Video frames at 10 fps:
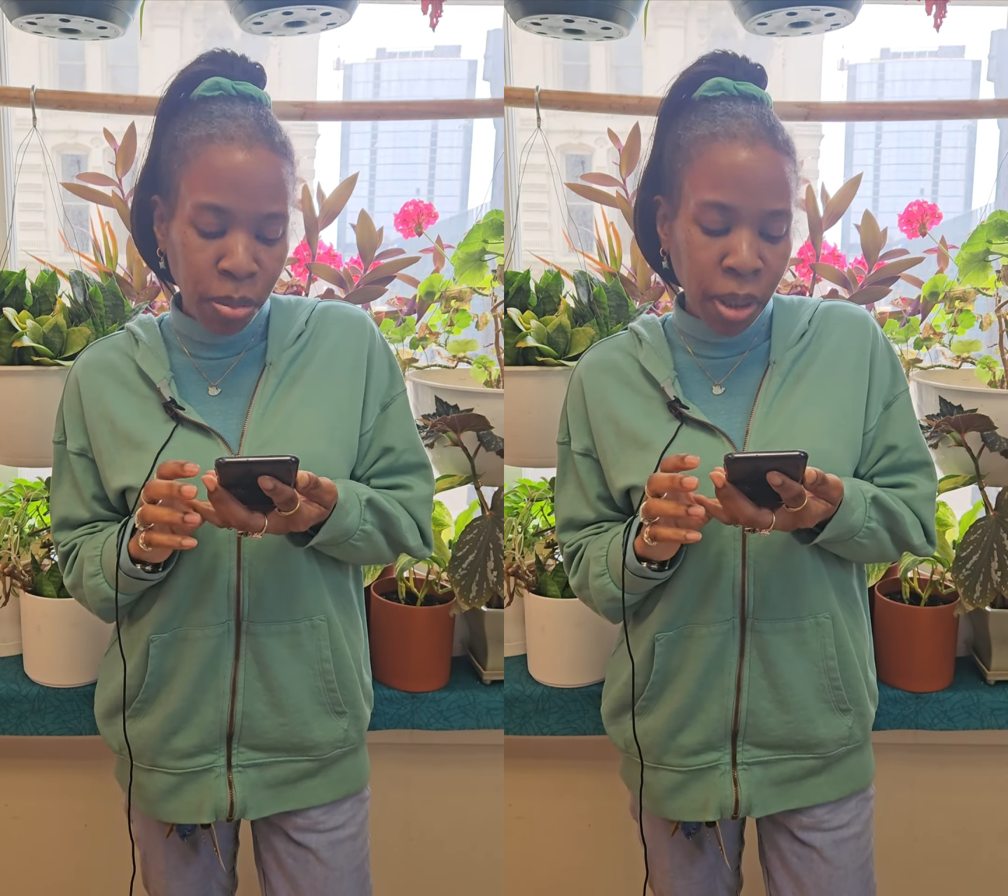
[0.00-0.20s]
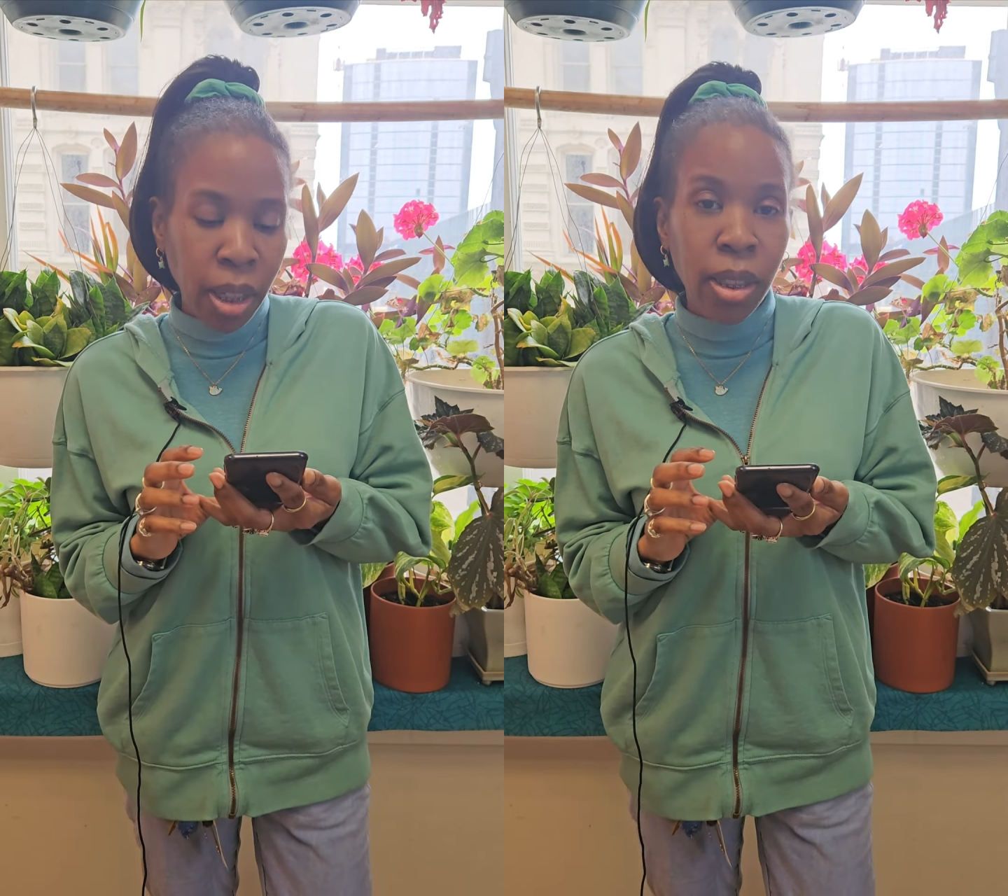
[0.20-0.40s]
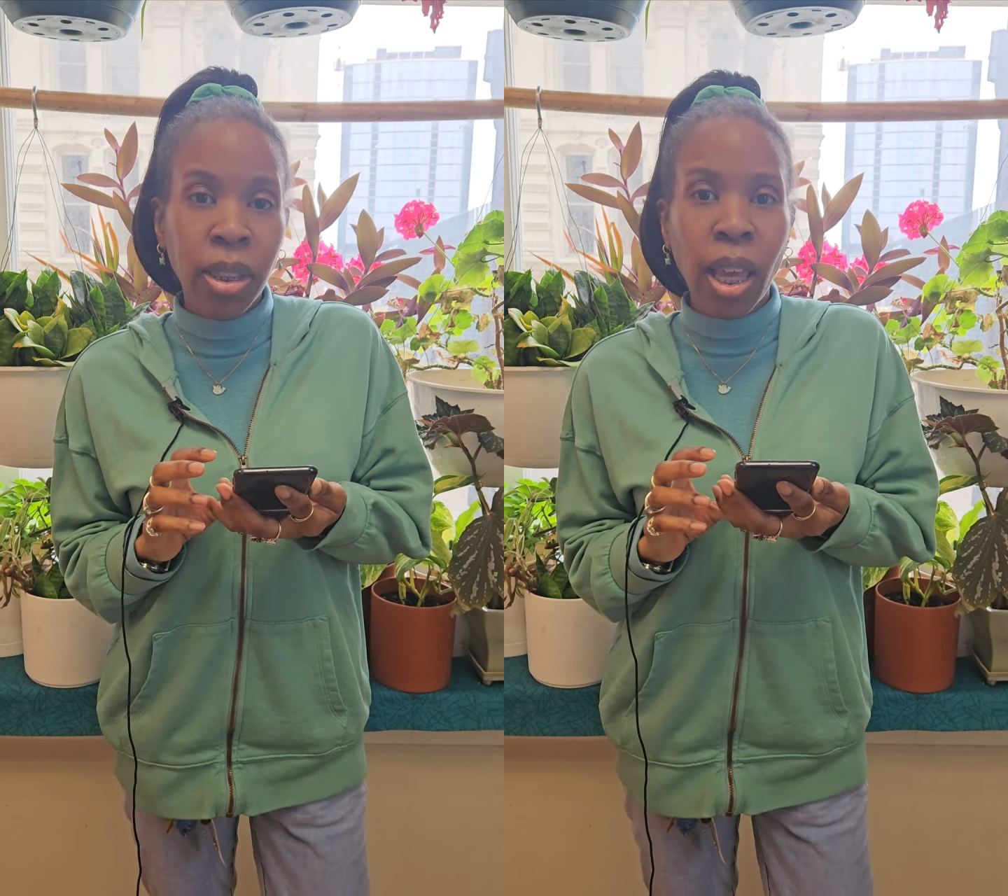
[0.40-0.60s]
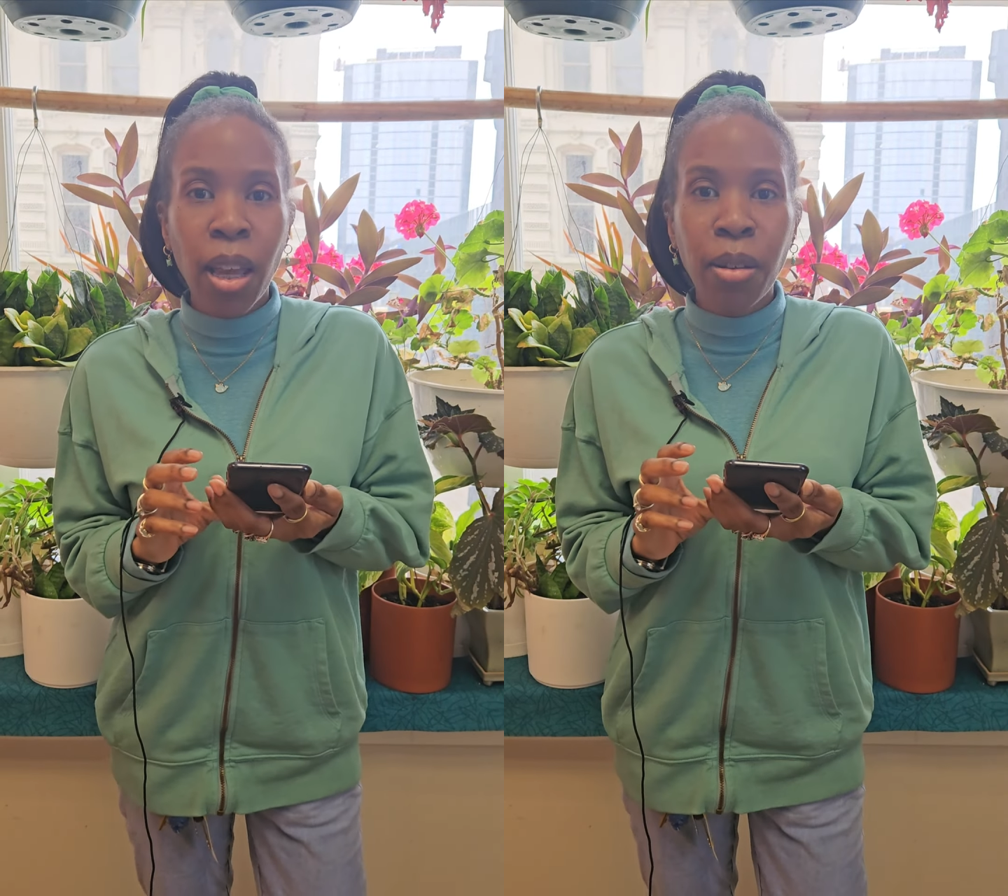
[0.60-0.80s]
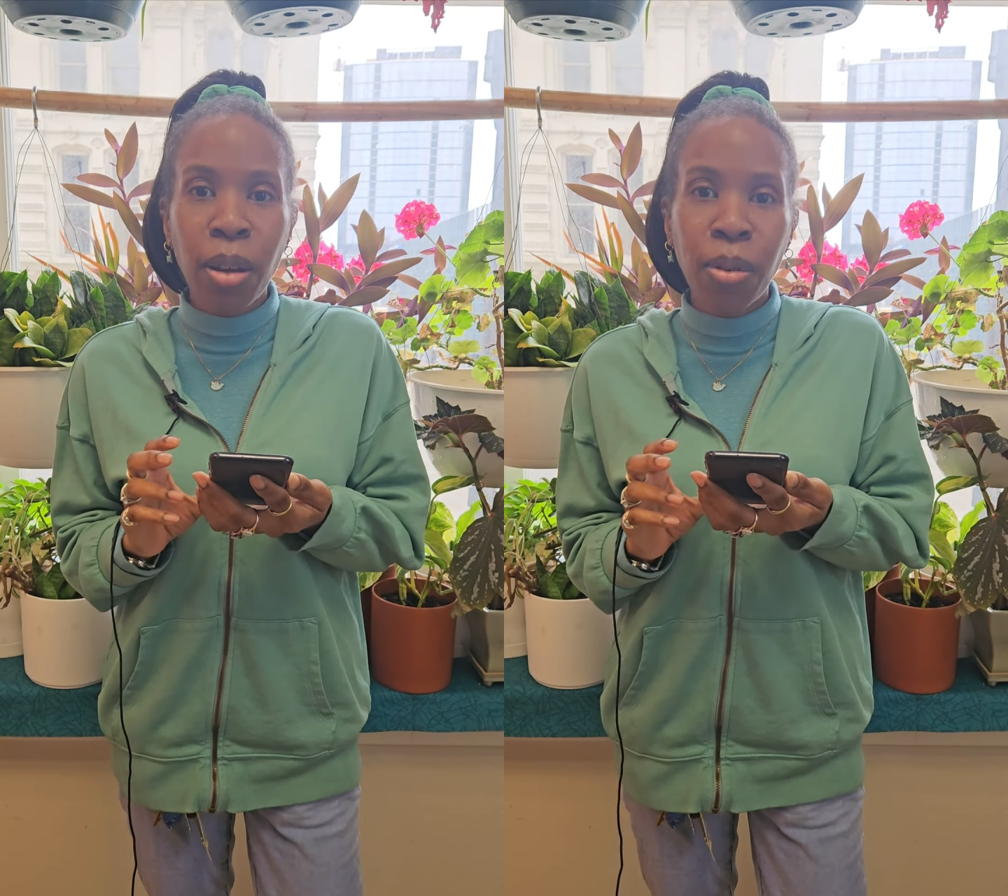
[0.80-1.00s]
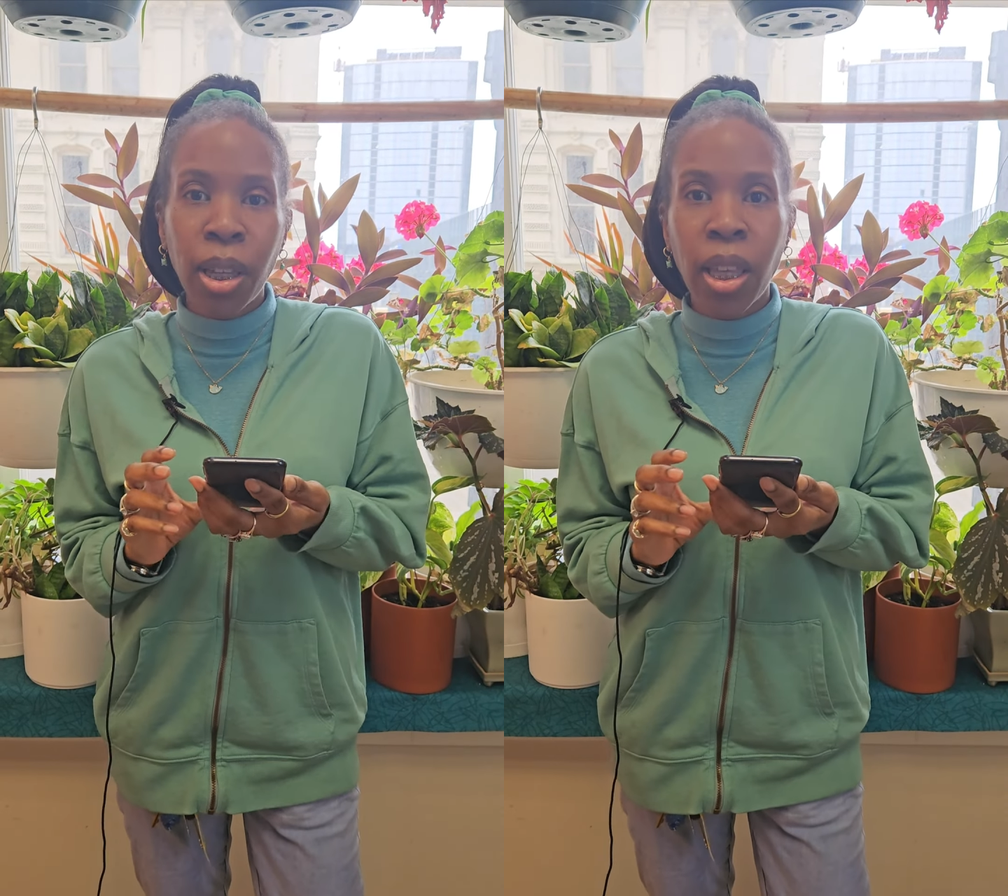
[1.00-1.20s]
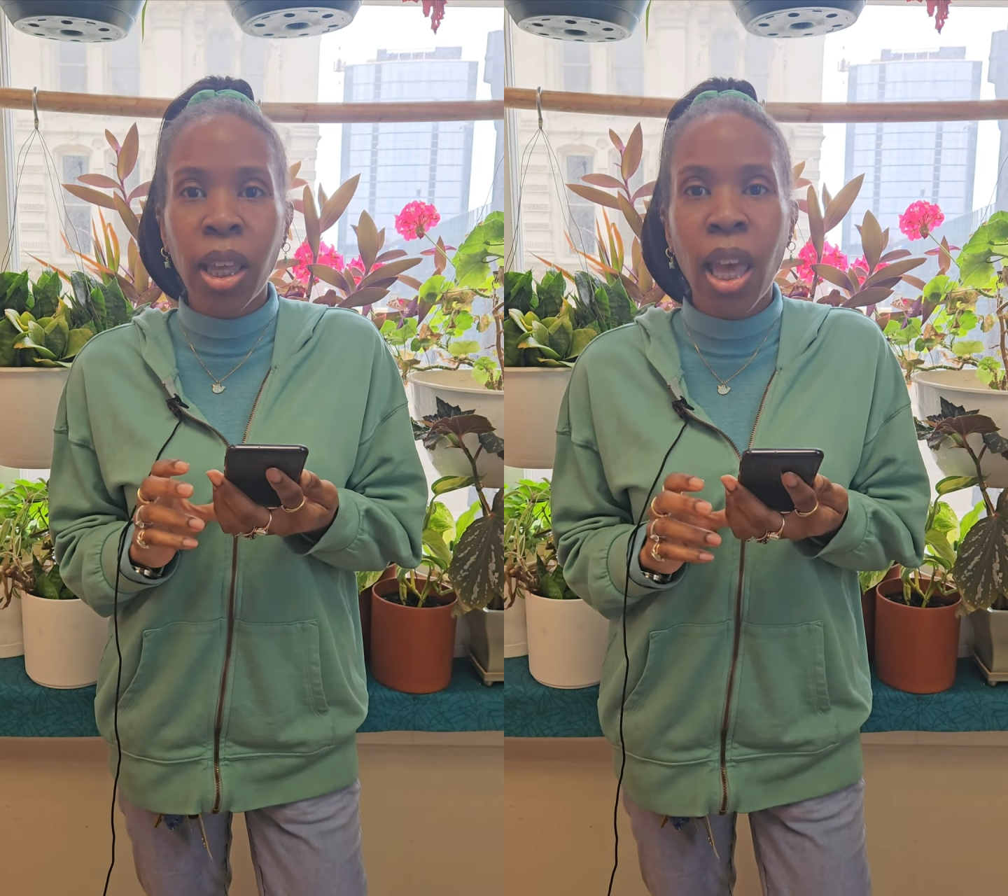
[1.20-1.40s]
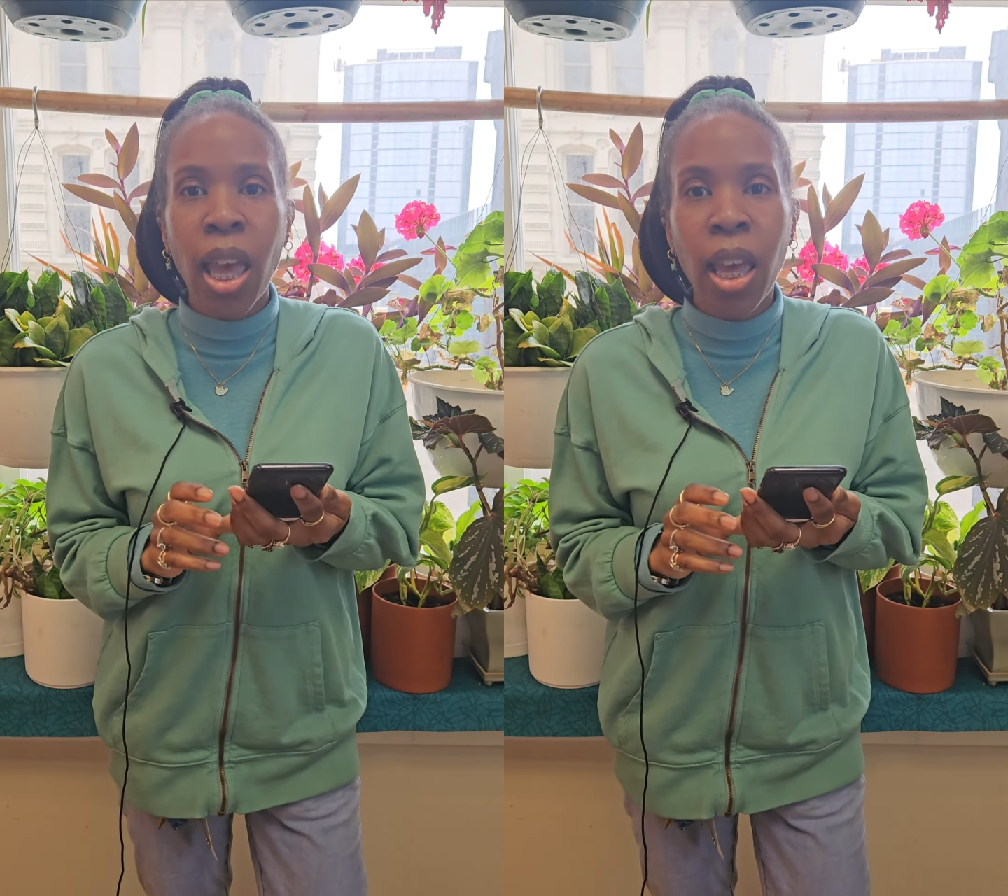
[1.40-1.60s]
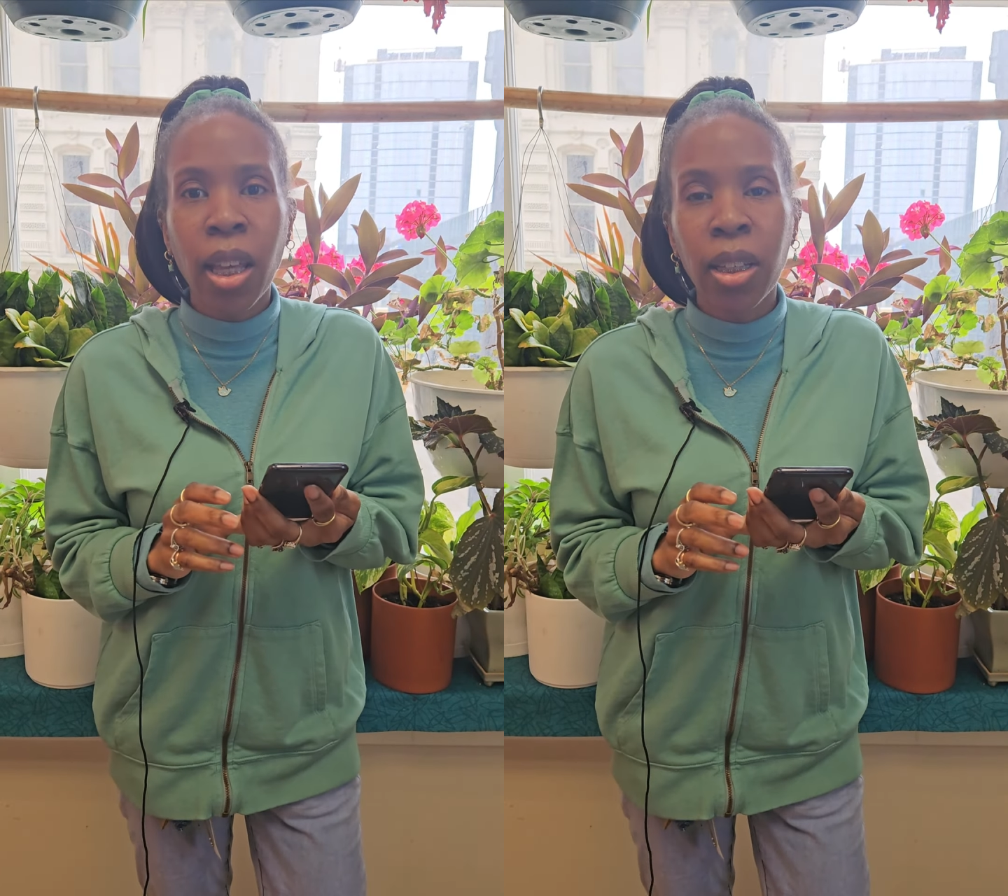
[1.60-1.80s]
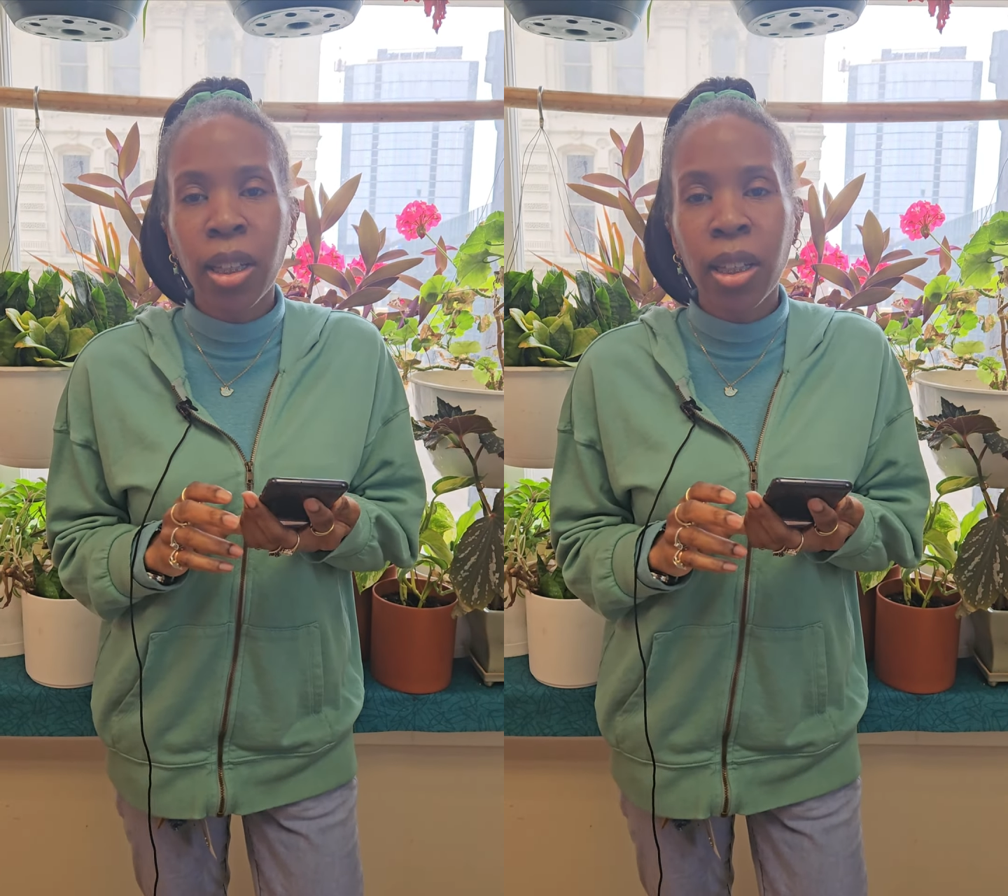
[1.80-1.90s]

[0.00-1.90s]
because he gave not what he had,